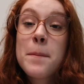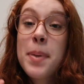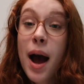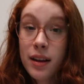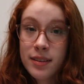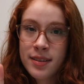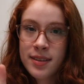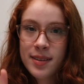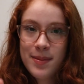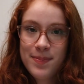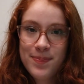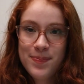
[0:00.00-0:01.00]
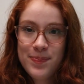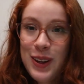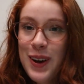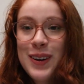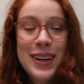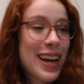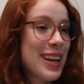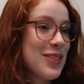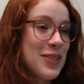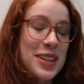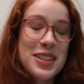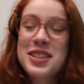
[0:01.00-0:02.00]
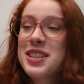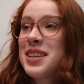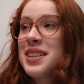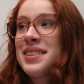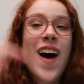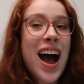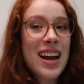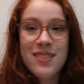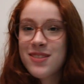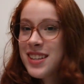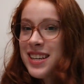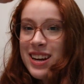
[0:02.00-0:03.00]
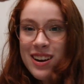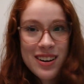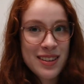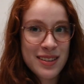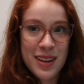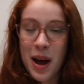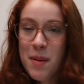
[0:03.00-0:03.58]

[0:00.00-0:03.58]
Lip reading: but Logan was just 5 tiers